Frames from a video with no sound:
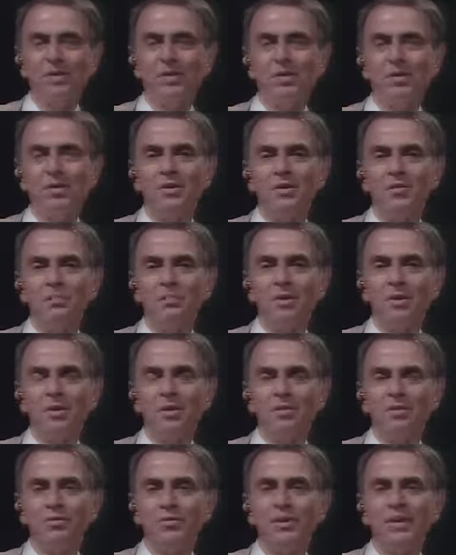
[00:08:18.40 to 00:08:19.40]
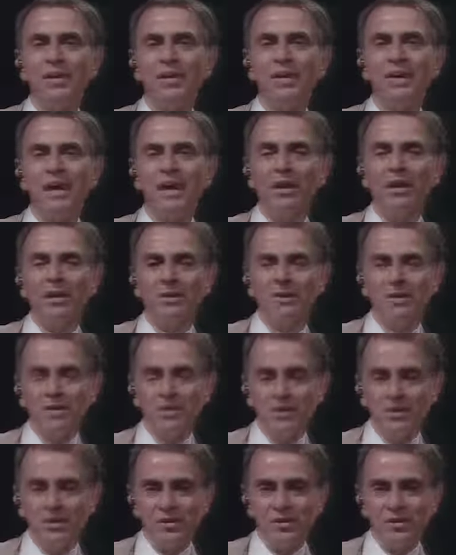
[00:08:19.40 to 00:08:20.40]
It is part of a
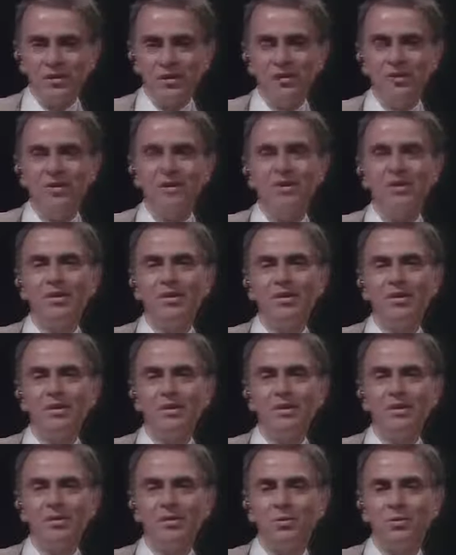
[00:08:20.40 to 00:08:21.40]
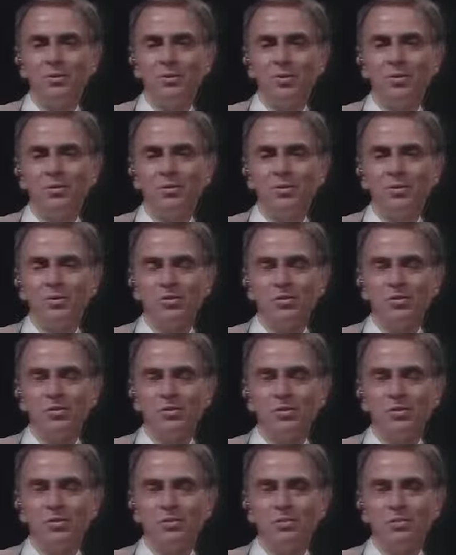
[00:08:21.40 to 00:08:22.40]
galaxy which
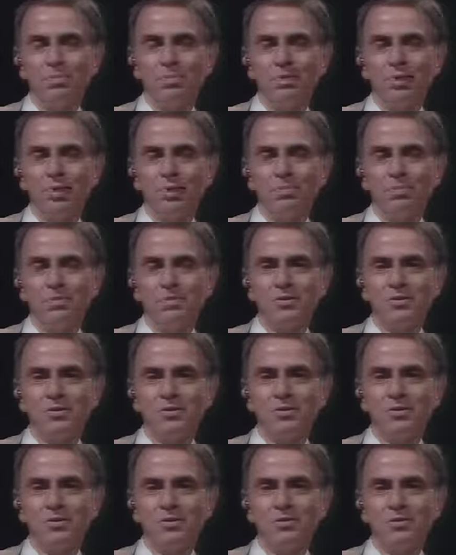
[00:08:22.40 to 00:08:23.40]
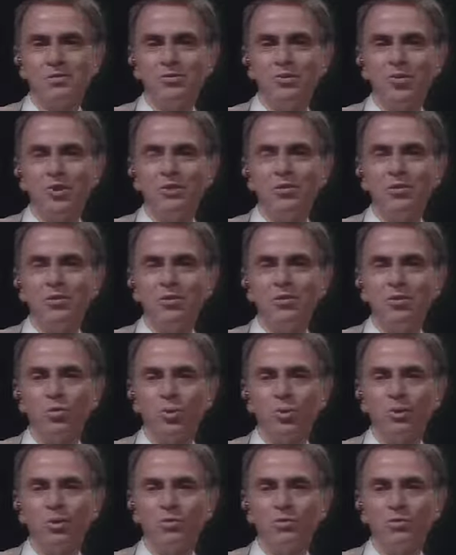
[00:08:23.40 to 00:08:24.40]
is perhaps 10 or
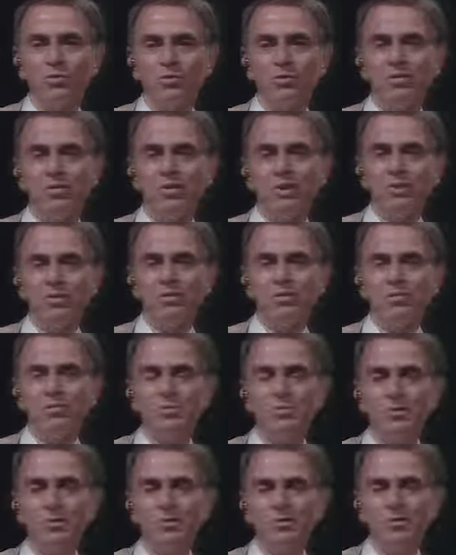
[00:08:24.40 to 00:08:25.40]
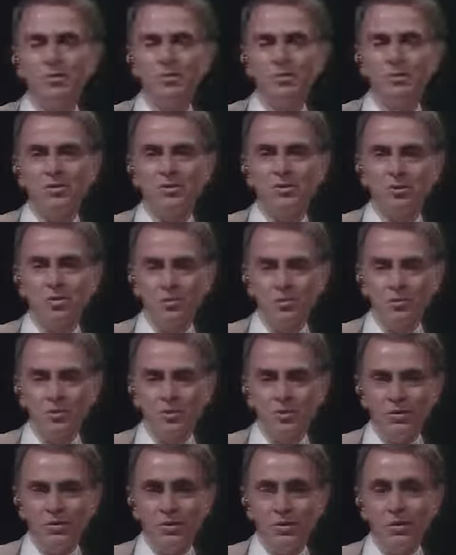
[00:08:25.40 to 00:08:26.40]
12,000 million years old,
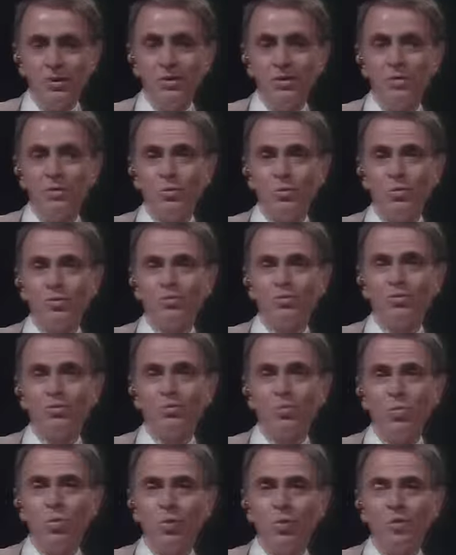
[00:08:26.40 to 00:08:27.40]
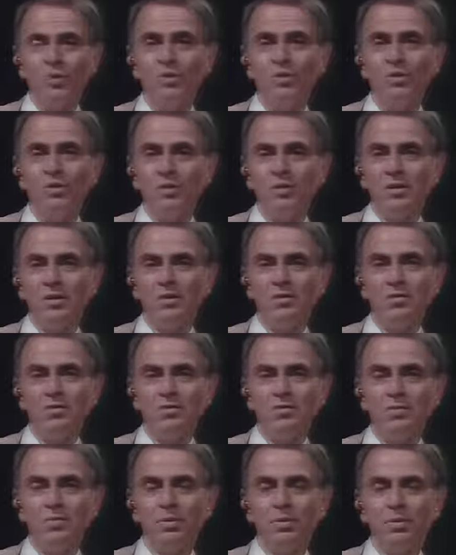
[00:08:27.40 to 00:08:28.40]
which is one
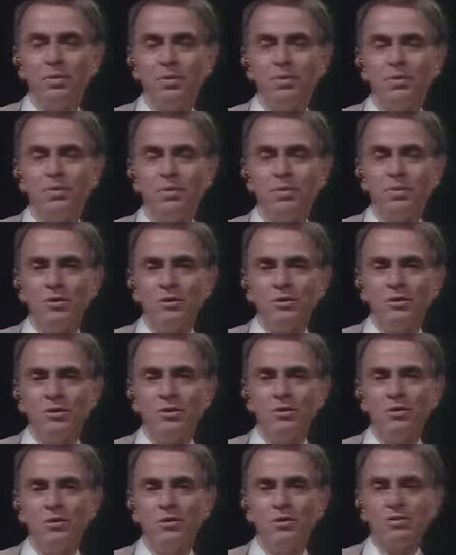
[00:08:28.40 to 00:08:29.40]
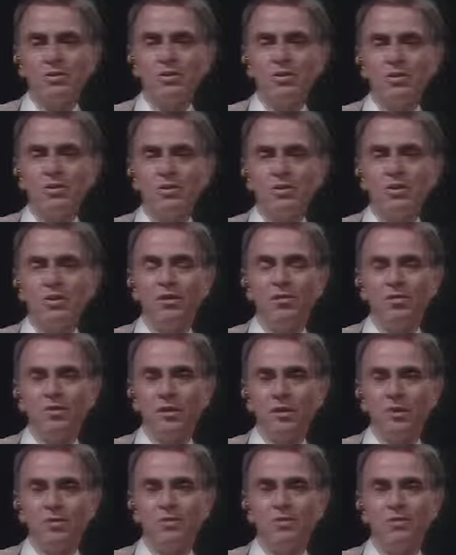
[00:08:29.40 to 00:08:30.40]
of perhaps hundreds of
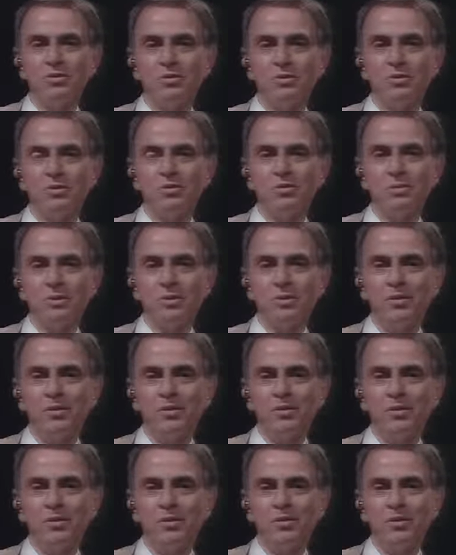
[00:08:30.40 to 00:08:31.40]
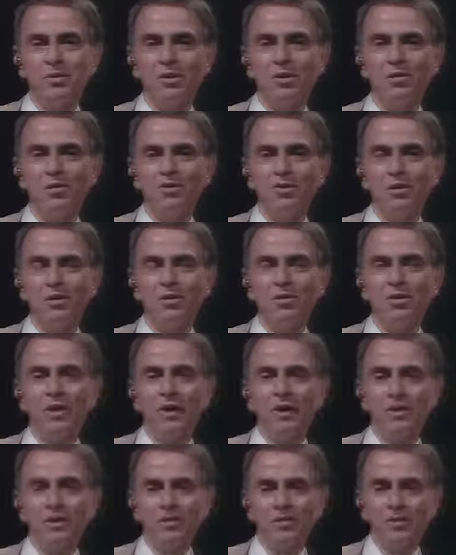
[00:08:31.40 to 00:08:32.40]
thousands of millions of other
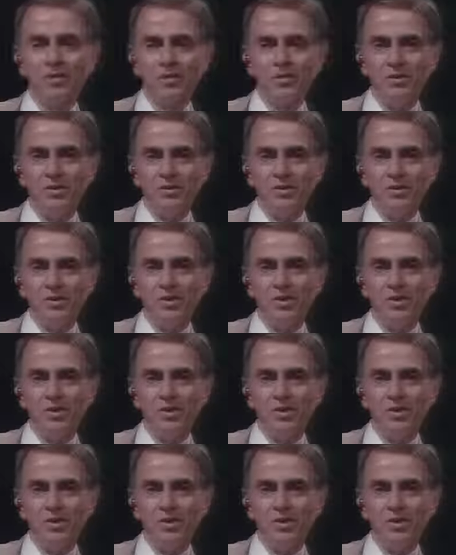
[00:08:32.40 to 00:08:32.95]
galaxies.